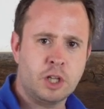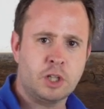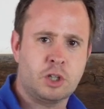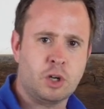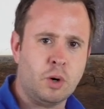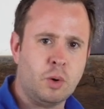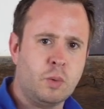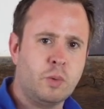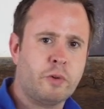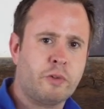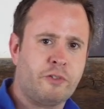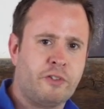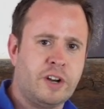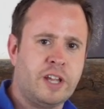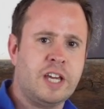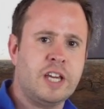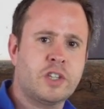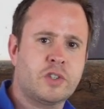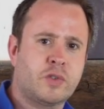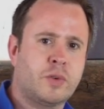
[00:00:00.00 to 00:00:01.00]
gold
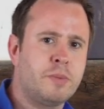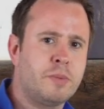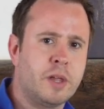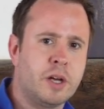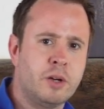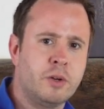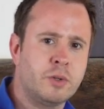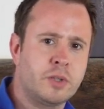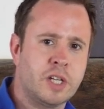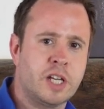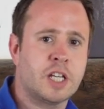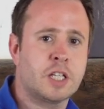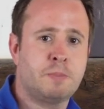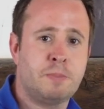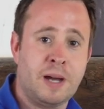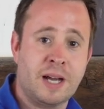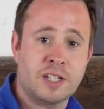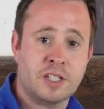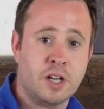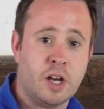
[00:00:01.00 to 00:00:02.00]
flees from those that
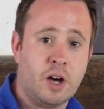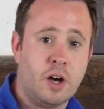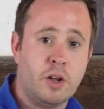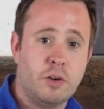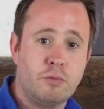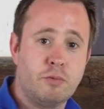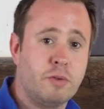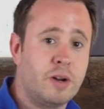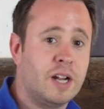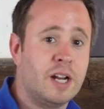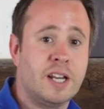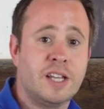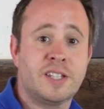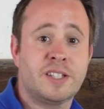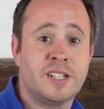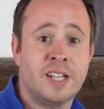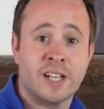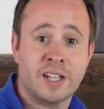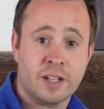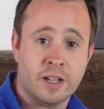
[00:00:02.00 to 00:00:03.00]
expect
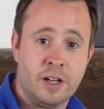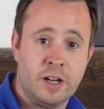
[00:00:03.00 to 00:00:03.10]
unrealistic